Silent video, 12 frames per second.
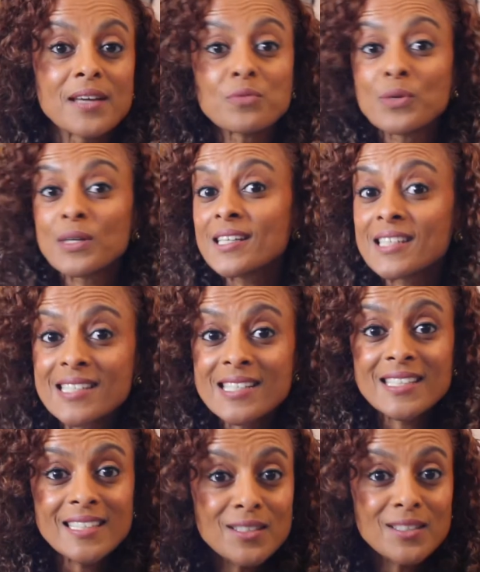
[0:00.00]
and we can
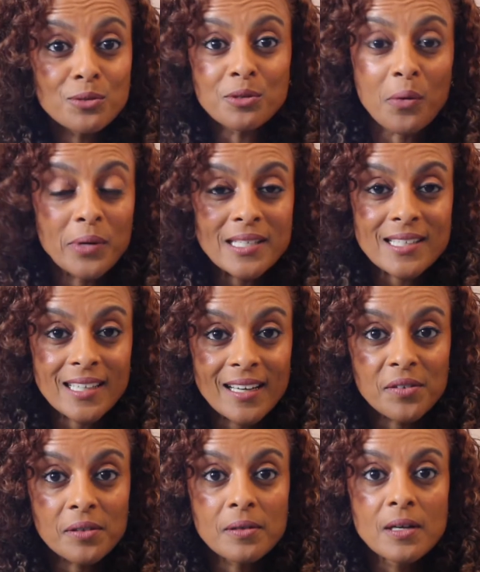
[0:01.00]
continue growing
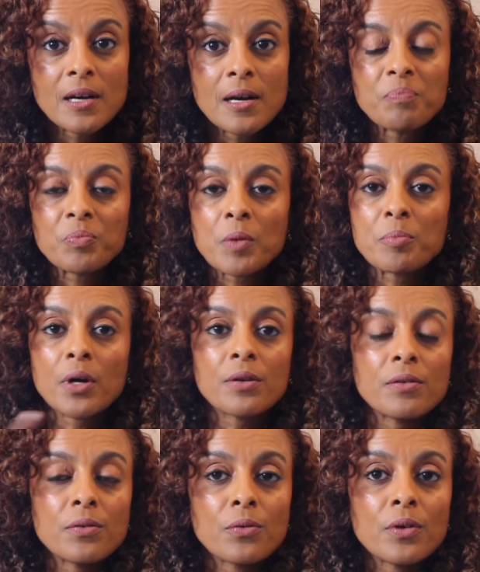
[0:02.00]
together. But
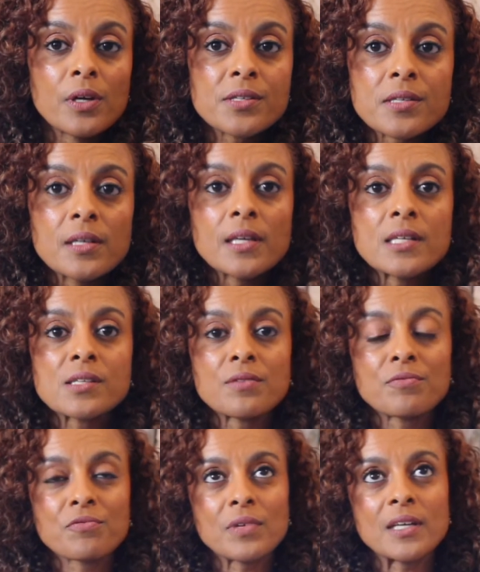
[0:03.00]
it
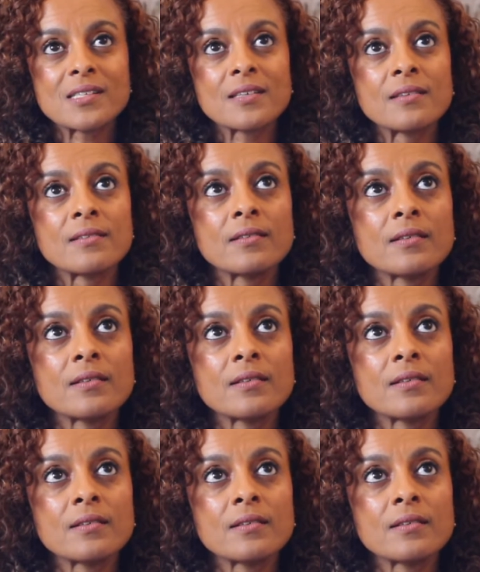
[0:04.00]
isn't